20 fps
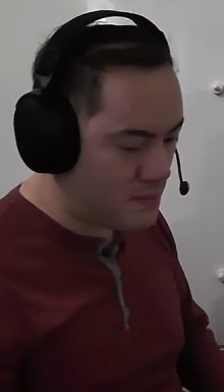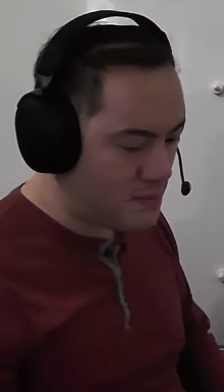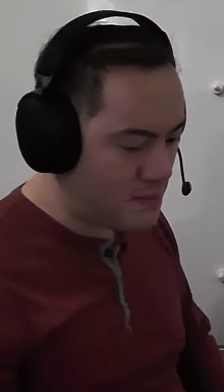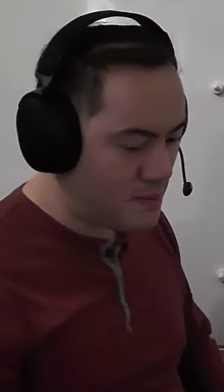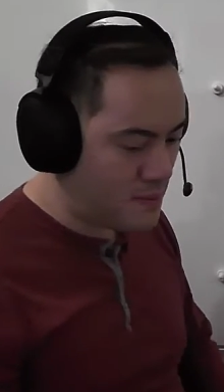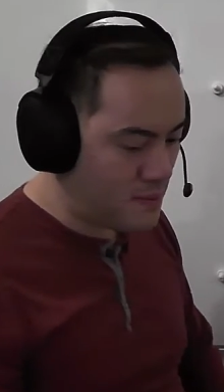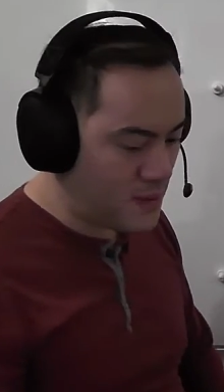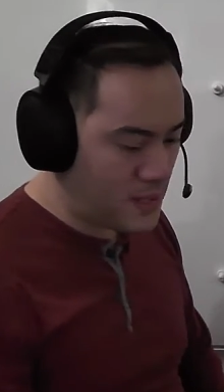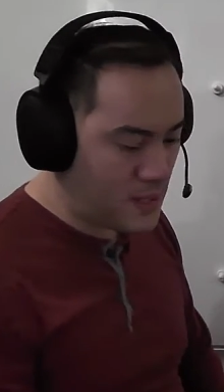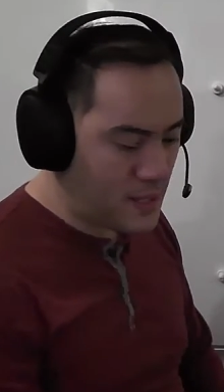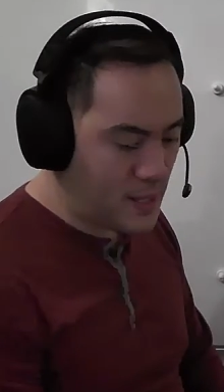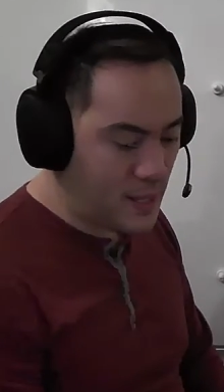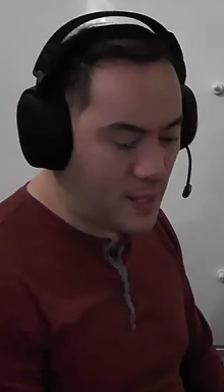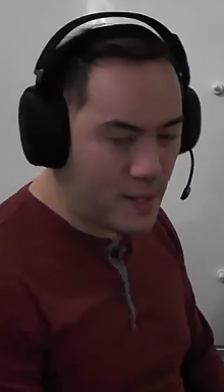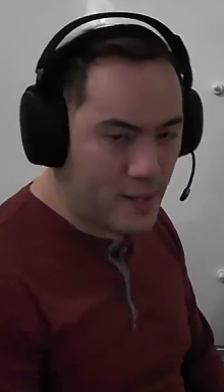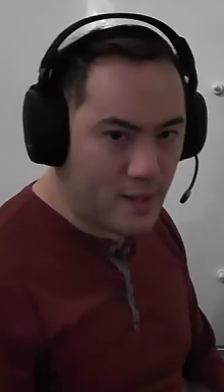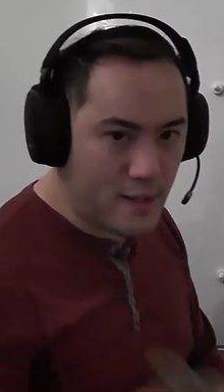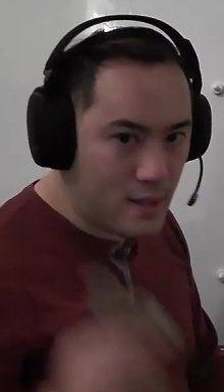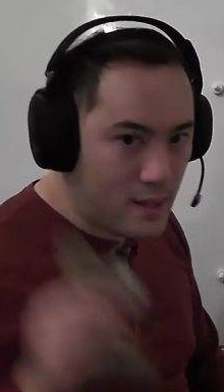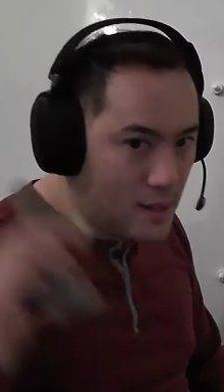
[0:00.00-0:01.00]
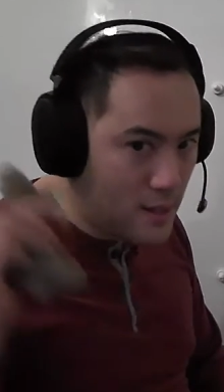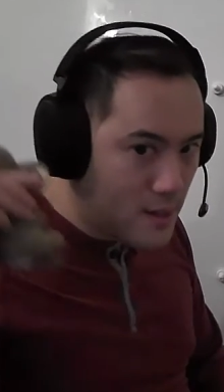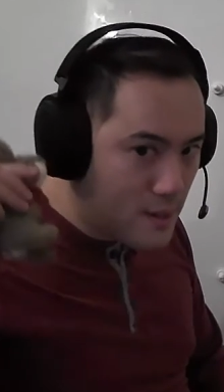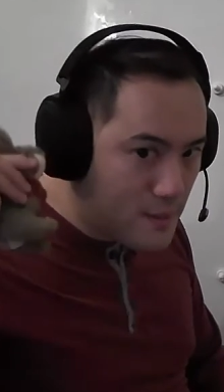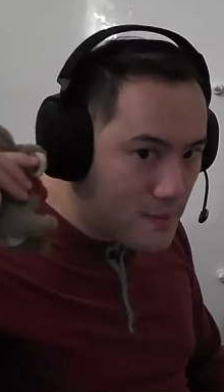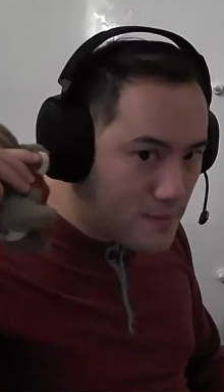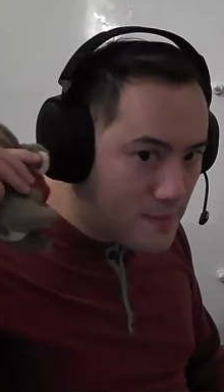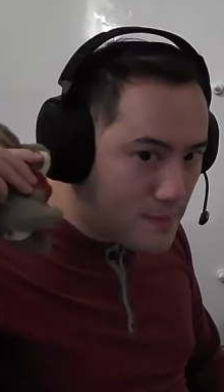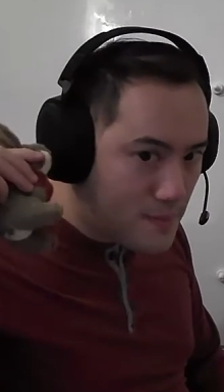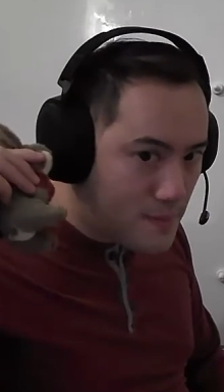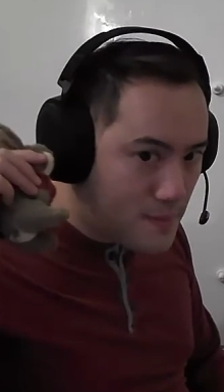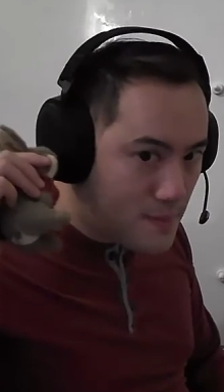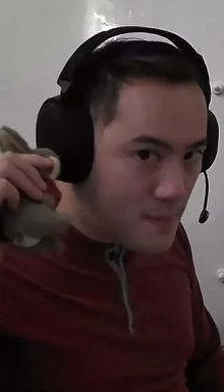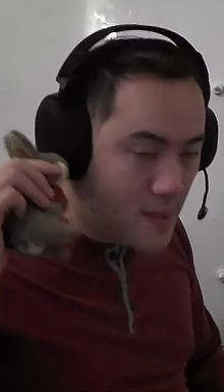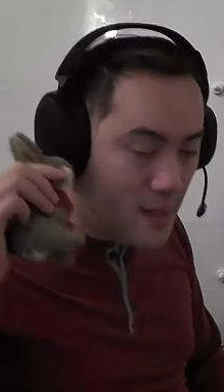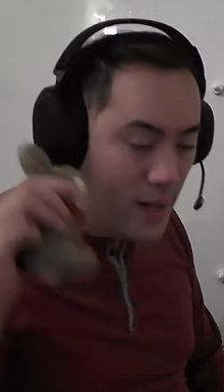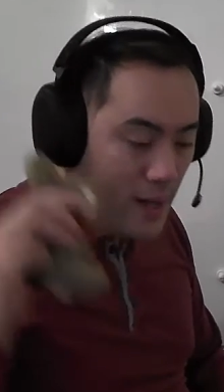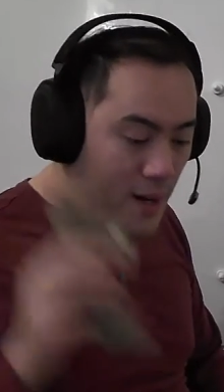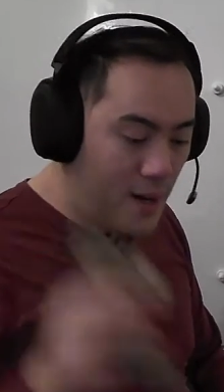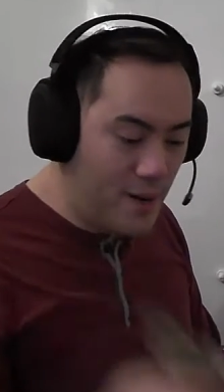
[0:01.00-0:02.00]
What's that?
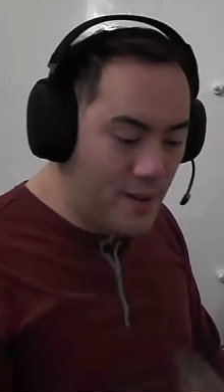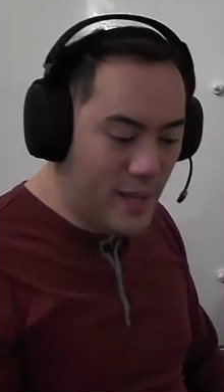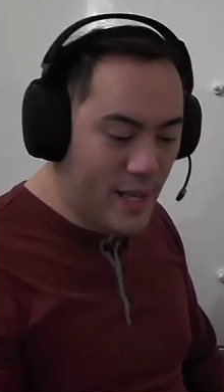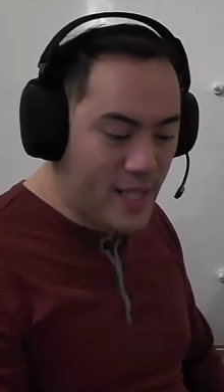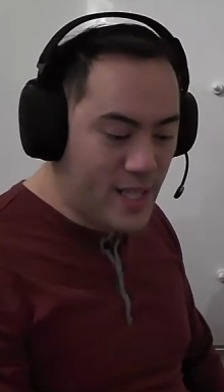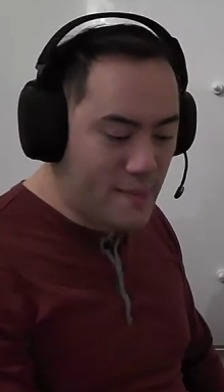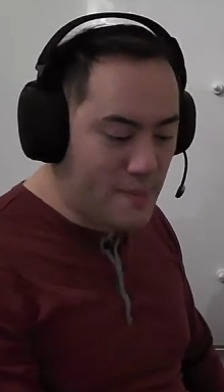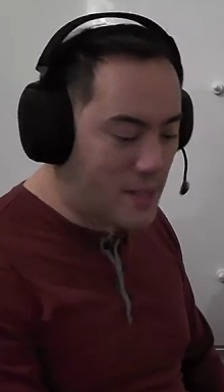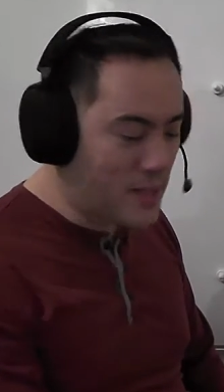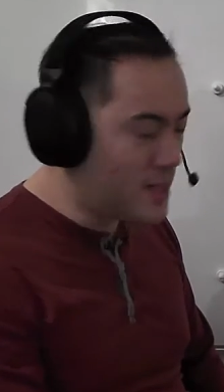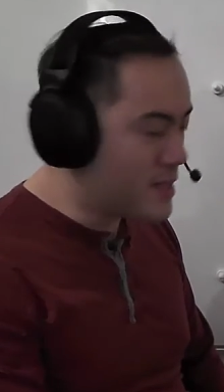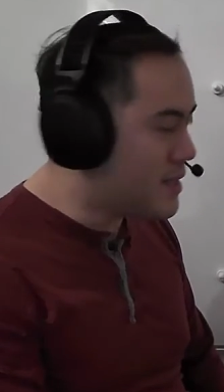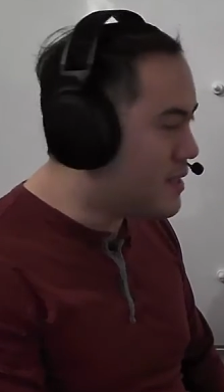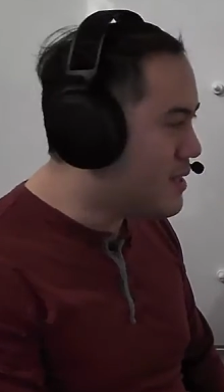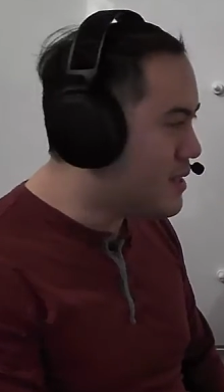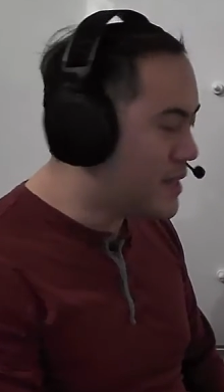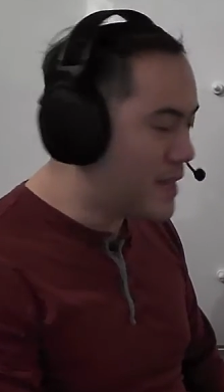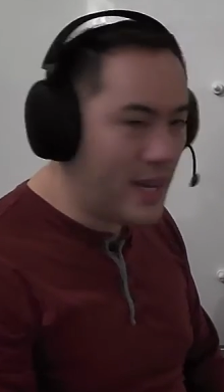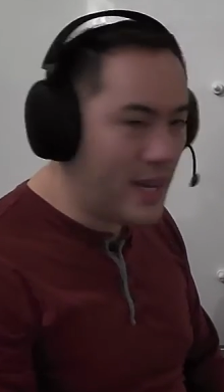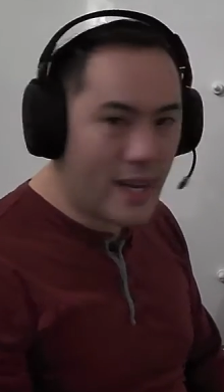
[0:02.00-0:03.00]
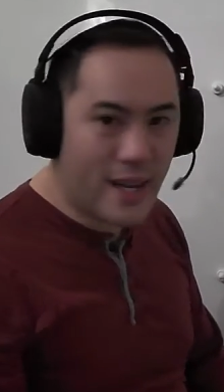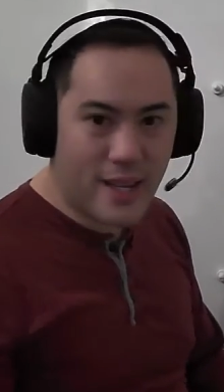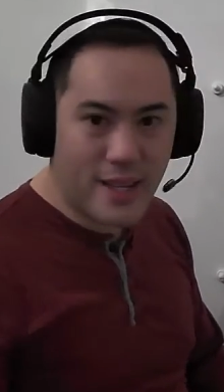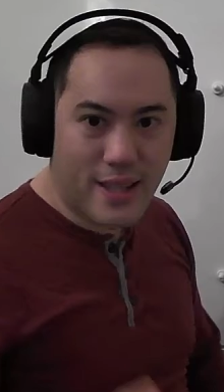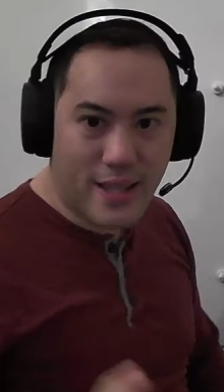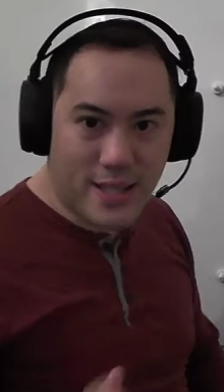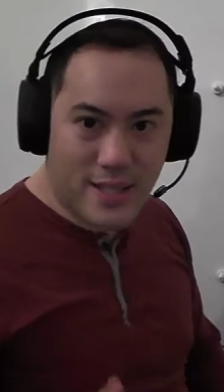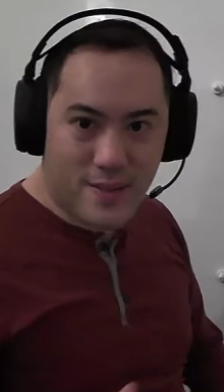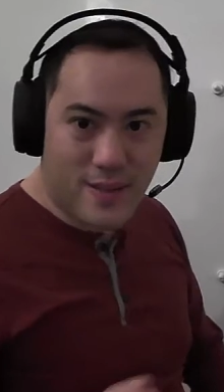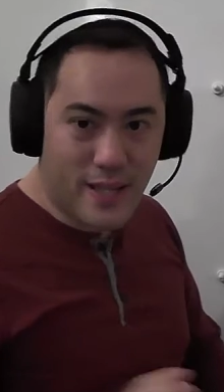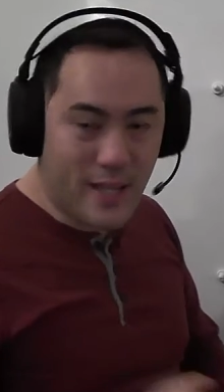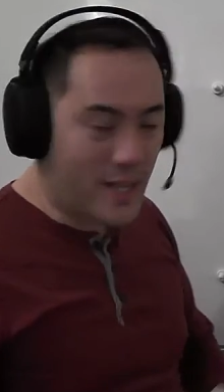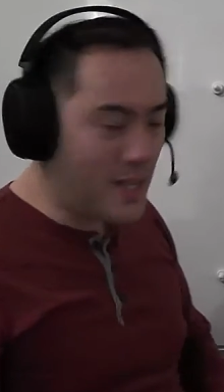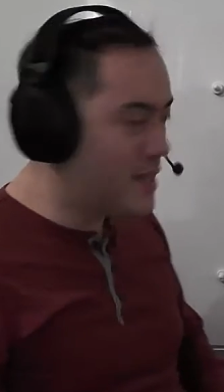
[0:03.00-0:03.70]
Oh, thanks, Bunny. Yeah, that's right.